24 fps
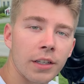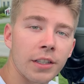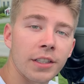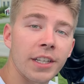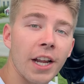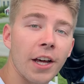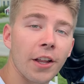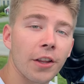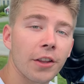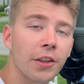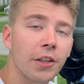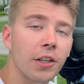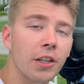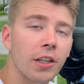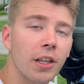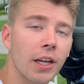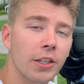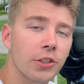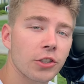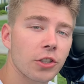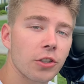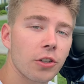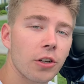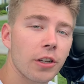Now that the
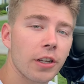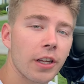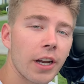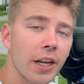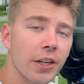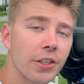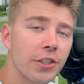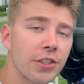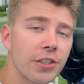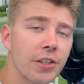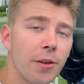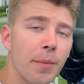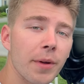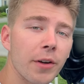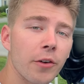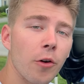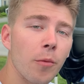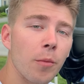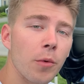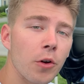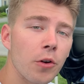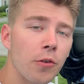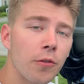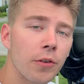electrical connections have been
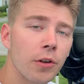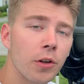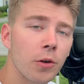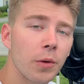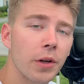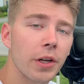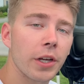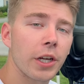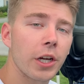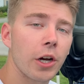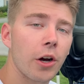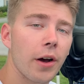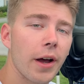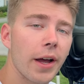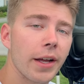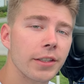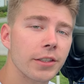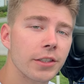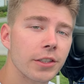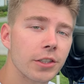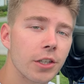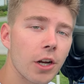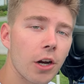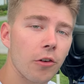removed, we can go ahead
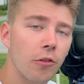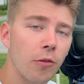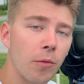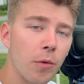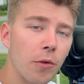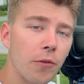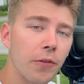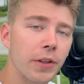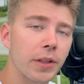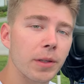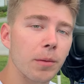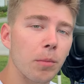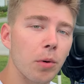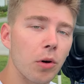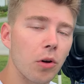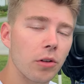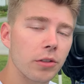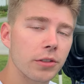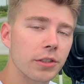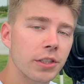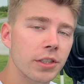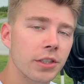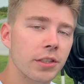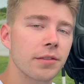and start removing the
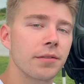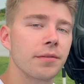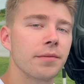bolts.